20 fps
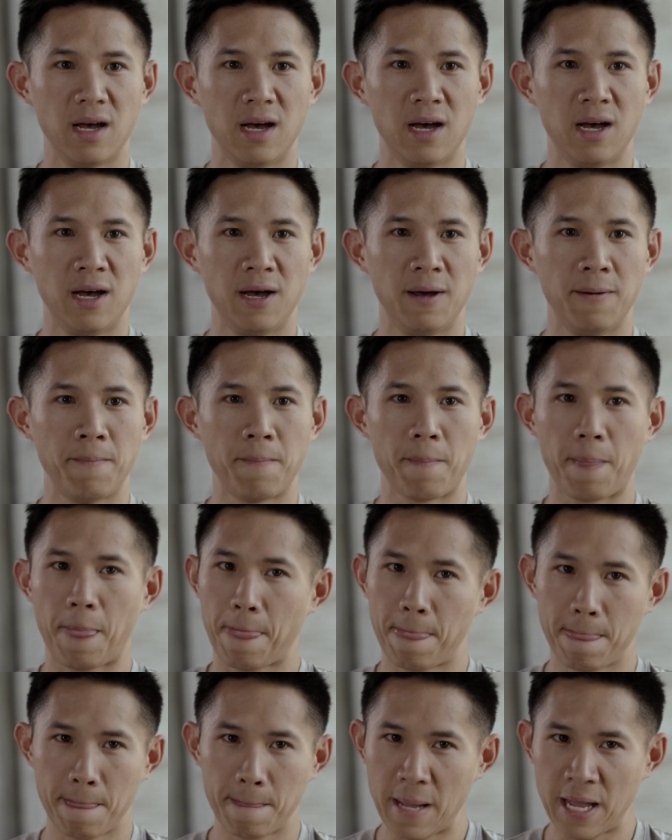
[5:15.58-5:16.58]
And
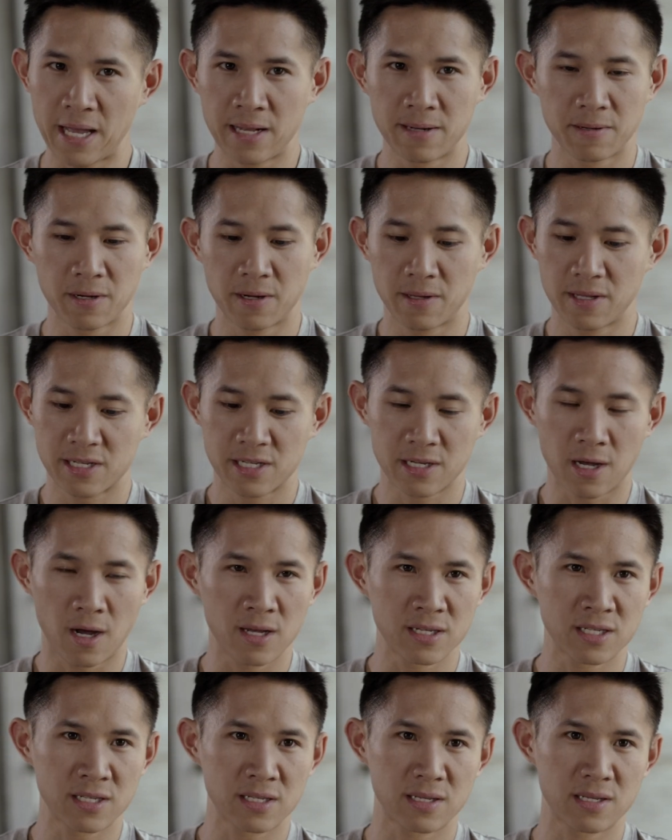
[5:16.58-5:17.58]
this
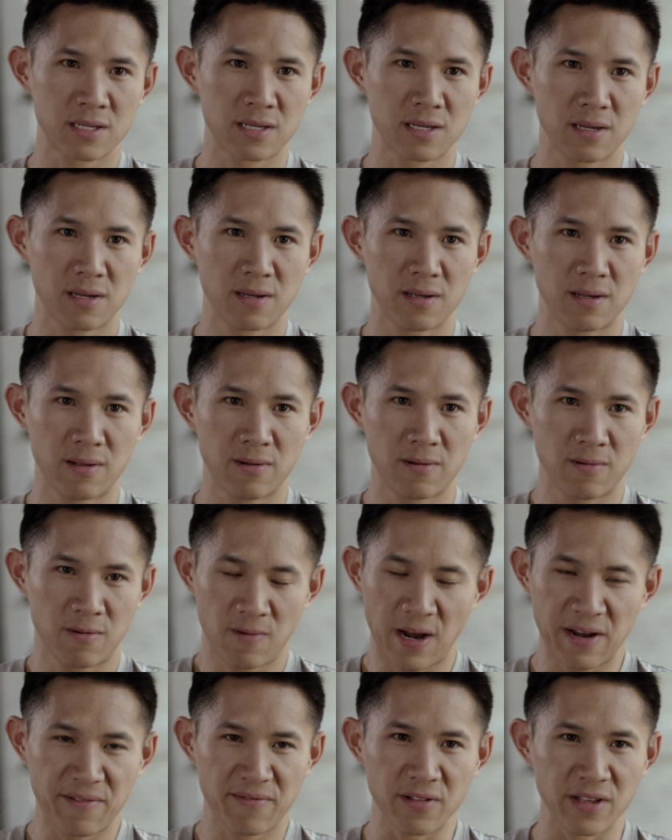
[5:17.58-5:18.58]
caused,
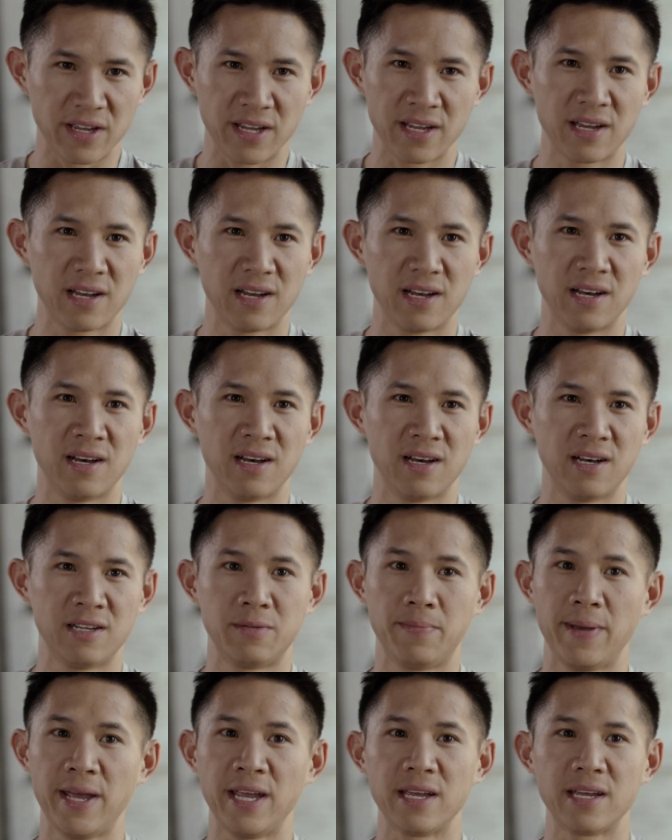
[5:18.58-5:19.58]
rightfully, a
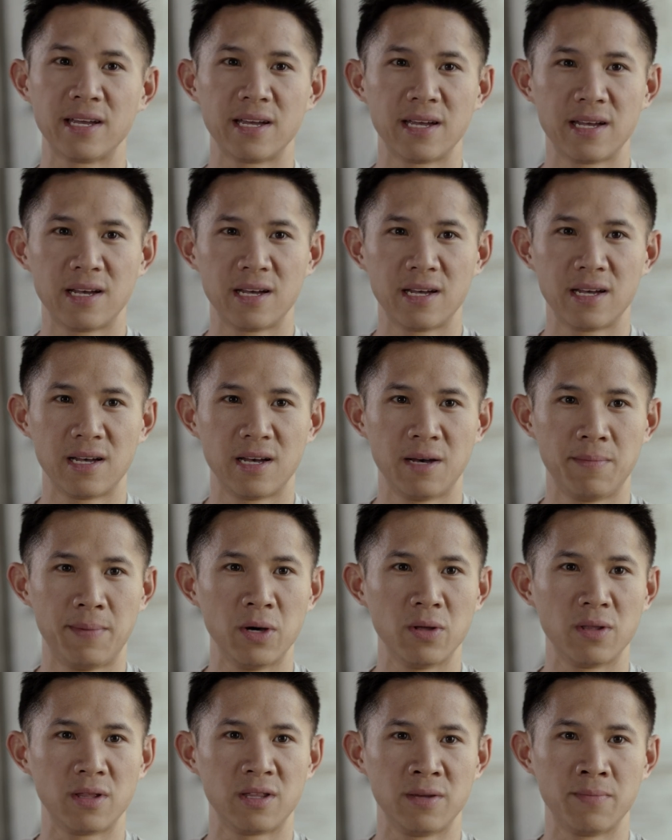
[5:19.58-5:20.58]
debate
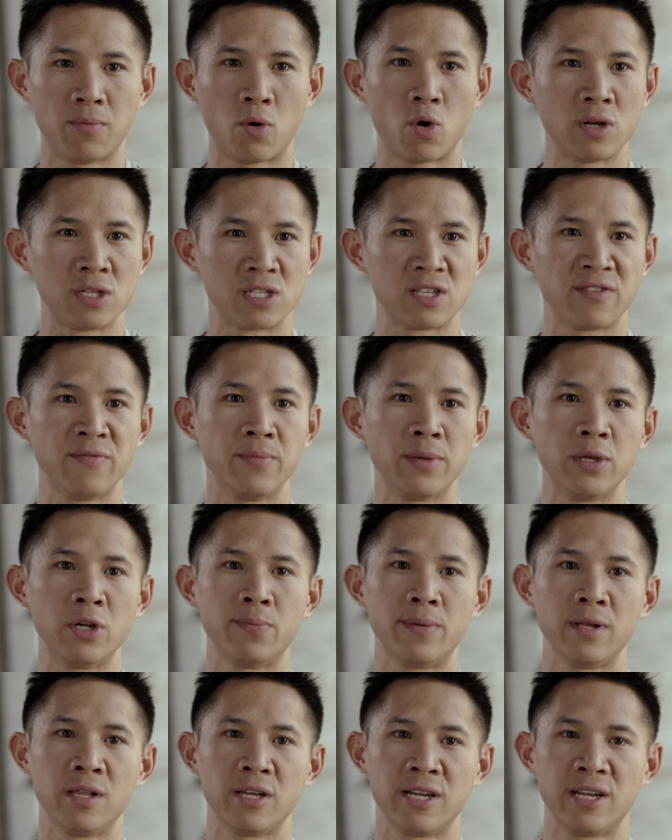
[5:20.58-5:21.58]
about the importance of
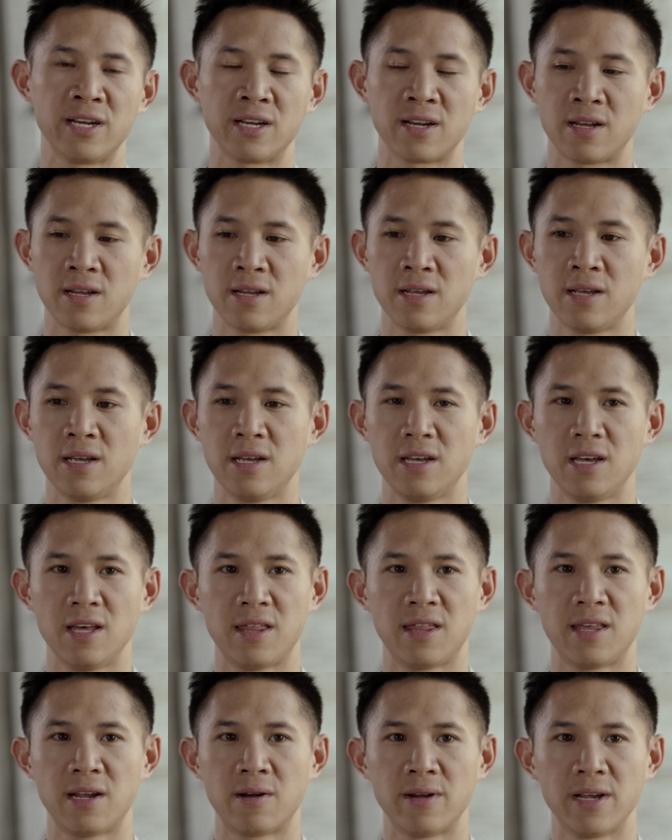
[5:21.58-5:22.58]
immutability in
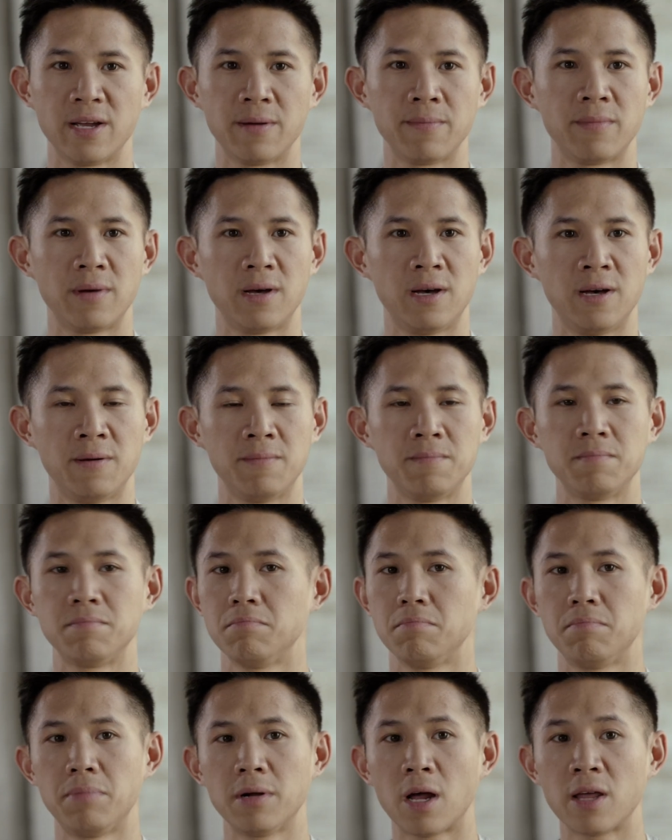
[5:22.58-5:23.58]
Ethereum.
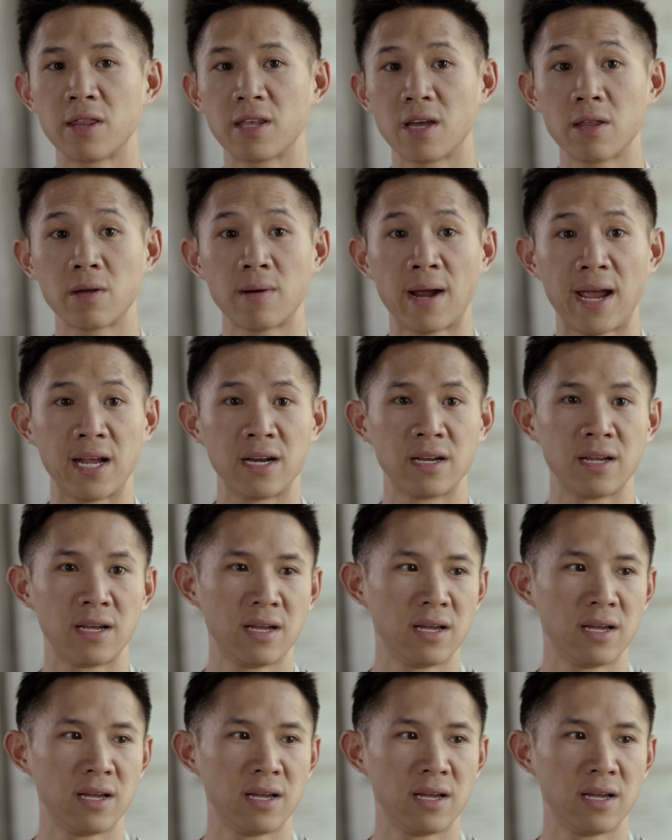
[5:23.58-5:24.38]
But on the other hand,